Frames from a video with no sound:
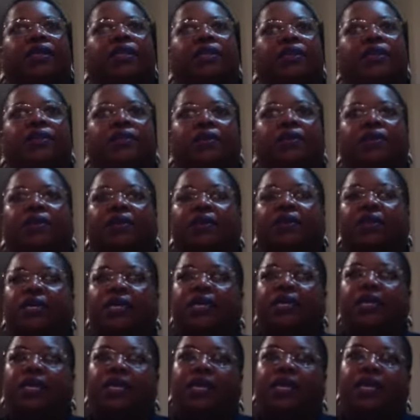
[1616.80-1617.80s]
you're
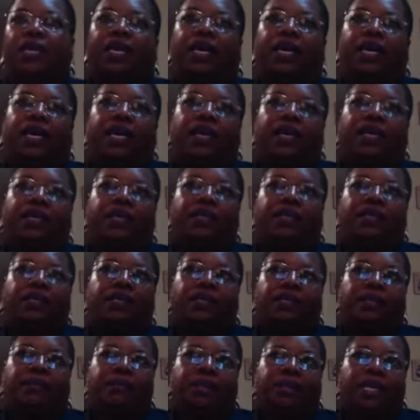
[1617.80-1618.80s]
looking at,
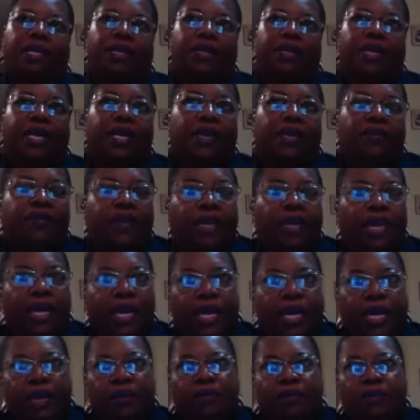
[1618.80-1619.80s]
does it mean that I have to
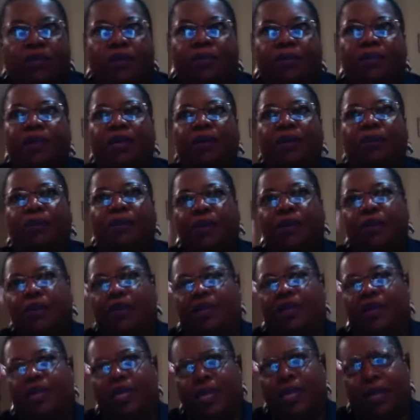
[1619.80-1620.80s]
hire more
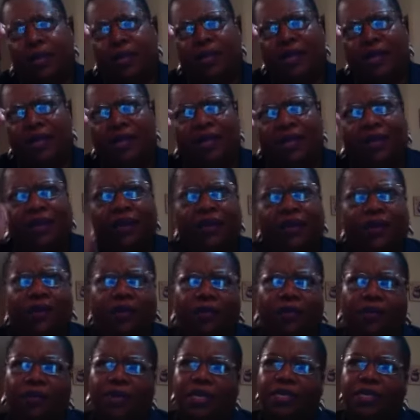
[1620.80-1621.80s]
people, and
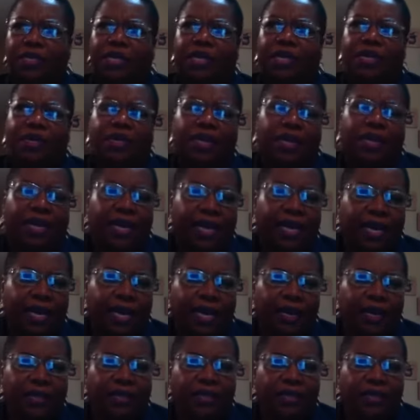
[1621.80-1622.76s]
what is that going to add